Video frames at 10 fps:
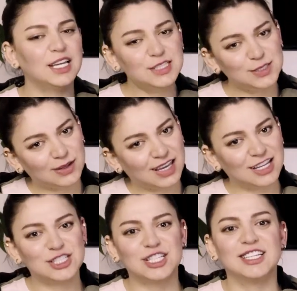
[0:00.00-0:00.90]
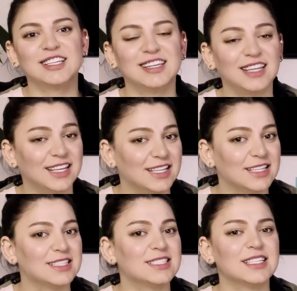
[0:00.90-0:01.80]
education
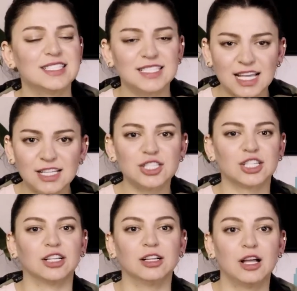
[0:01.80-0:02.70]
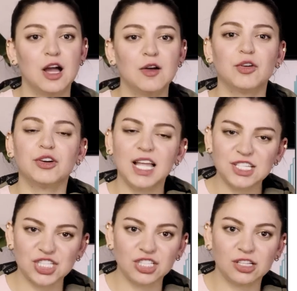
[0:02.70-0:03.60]
is essential for
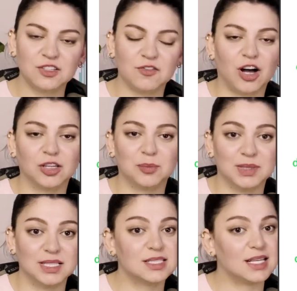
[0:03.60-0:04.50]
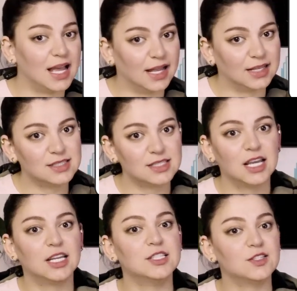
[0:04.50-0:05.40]
national development and
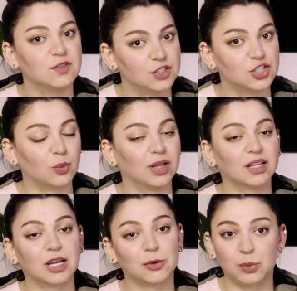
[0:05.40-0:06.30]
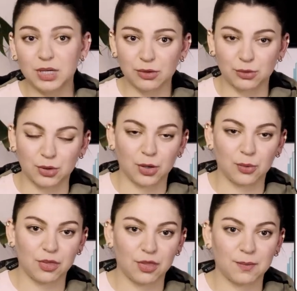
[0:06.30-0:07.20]
individual career
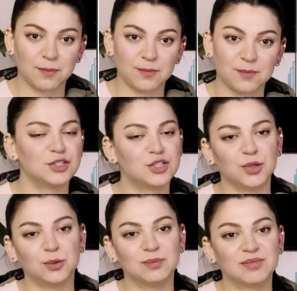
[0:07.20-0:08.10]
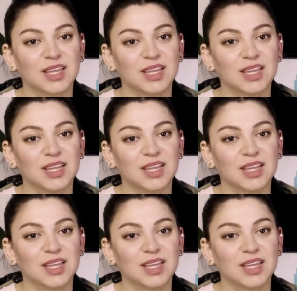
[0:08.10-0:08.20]
growth. 2.